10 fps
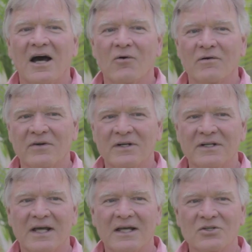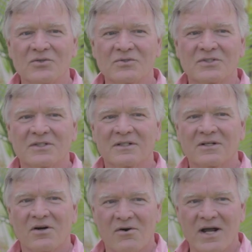However, used
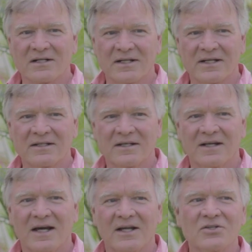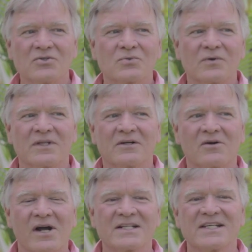correctly and used with the
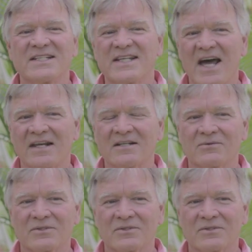correct intent,